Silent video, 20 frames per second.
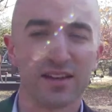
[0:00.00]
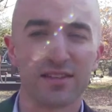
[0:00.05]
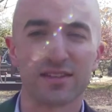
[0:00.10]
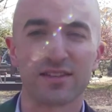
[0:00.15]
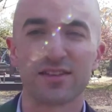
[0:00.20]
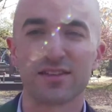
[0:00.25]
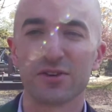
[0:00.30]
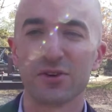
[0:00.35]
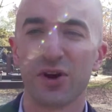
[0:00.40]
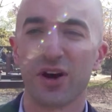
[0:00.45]

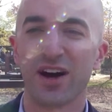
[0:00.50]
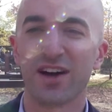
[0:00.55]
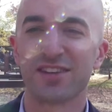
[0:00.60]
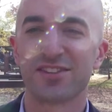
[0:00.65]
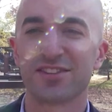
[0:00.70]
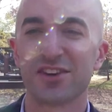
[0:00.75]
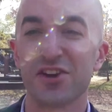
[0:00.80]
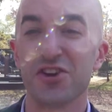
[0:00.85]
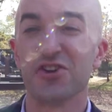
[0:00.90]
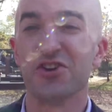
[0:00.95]
is to uh,
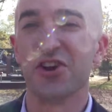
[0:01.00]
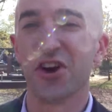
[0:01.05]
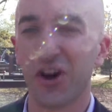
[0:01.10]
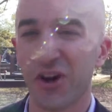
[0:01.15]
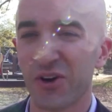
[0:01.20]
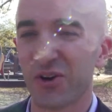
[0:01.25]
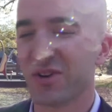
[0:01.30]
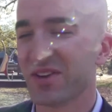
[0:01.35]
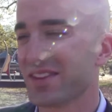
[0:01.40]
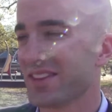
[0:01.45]
to
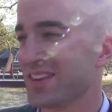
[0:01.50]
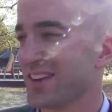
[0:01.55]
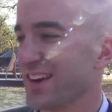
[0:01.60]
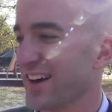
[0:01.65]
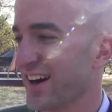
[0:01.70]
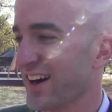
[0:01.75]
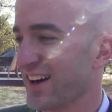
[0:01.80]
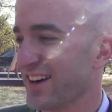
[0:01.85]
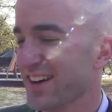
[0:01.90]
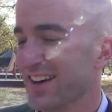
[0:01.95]
know
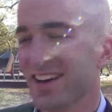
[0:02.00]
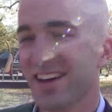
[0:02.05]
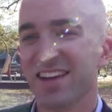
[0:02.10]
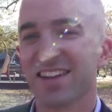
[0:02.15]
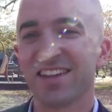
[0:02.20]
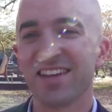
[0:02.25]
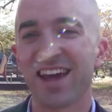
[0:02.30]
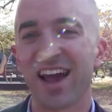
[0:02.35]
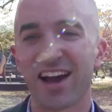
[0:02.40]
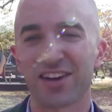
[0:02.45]
the uh,
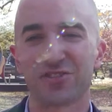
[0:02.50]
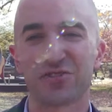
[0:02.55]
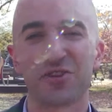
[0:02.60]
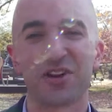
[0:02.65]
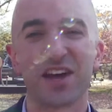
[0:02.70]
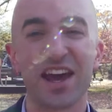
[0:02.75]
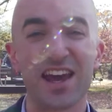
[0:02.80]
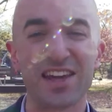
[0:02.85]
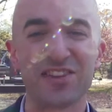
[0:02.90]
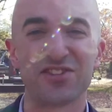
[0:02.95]
the
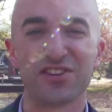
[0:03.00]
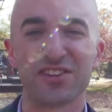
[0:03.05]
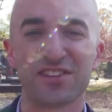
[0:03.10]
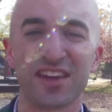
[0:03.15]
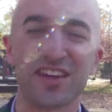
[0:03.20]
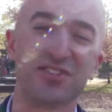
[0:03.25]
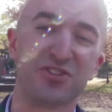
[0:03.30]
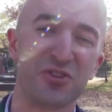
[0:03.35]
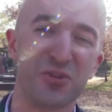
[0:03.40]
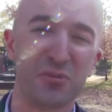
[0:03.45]
actual agents
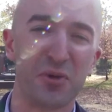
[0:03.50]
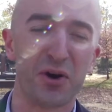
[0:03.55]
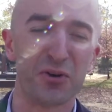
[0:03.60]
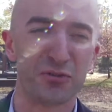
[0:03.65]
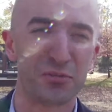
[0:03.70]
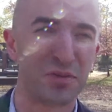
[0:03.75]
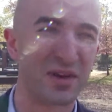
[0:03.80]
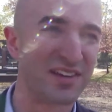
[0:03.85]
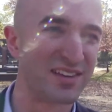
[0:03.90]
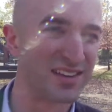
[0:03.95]
that do the
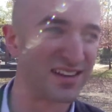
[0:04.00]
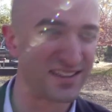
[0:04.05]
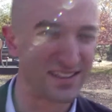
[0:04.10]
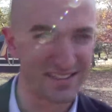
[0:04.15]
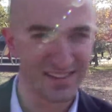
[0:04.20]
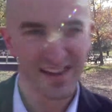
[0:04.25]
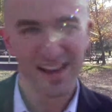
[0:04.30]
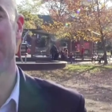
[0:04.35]
most business.